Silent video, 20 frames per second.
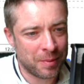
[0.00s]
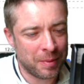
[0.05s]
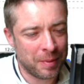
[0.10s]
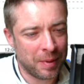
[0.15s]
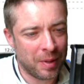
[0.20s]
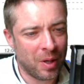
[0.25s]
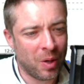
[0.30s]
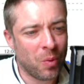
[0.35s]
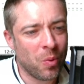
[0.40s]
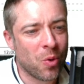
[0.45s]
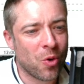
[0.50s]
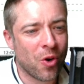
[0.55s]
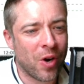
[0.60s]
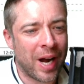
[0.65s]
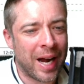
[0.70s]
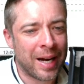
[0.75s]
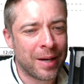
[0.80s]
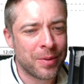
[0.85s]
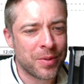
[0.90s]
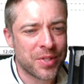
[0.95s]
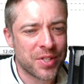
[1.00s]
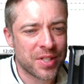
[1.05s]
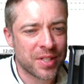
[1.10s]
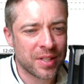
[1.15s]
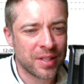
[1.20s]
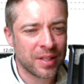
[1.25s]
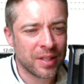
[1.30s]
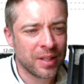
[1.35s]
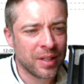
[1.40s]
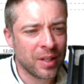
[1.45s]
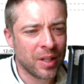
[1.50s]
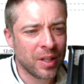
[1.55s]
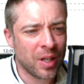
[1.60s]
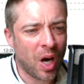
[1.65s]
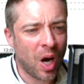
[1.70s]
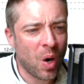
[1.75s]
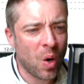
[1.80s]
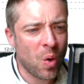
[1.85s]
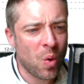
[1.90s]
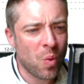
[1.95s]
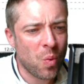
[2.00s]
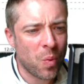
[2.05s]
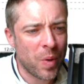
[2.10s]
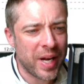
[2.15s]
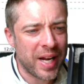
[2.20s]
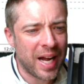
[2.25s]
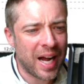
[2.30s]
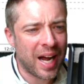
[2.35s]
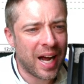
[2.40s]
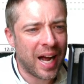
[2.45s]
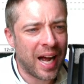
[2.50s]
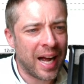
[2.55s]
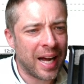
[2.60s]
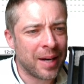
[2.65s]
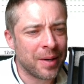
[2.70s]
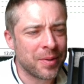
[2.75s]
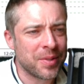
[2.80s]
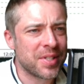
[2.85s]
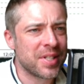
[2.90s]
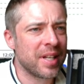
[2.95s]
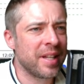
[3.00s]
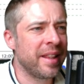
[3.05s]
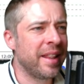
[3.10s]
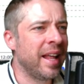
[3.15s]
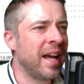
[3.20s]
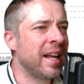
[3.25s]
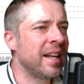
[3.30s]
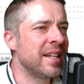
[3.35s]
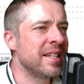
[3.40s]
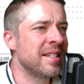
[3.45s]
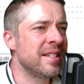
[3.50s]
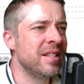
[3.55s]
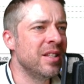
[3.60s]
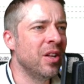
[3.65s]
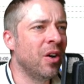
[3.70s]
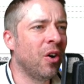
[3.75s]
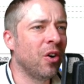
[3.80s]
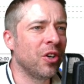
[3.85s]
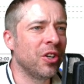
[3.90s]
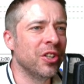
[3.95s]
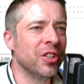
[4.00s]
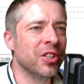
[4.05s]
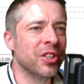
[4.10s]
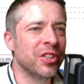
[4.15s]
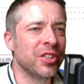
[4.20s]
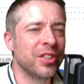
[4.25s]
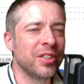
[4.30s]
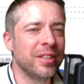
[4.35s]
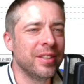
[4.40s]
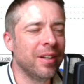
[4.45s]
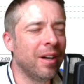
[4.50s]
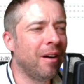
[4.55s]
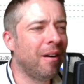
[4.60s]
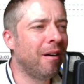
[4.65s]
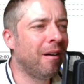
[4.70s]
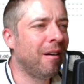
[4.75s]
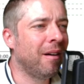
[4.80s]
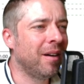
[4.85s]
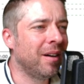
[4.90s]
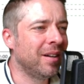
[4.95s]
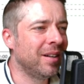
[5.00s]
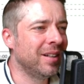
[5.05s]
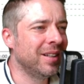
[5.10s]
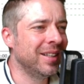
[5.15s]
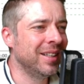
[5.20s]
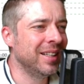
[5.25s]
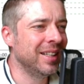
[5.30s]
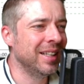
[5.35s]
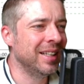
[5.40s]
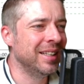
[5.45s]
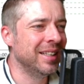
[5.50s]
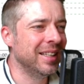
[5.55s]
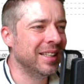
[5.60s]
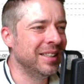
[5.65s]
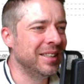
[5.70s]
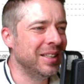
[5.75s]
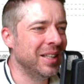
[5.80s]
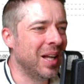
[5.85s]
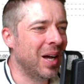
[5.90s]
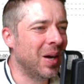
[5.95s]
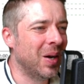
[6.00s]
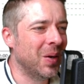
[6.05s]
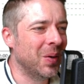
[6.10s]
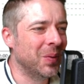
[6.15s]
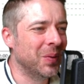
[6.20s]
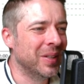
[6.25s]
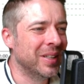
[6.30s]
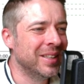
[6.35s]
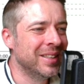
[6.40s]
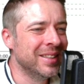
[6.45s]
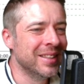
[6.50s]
We're out. Oh, we are out. That is not good. Oh, no.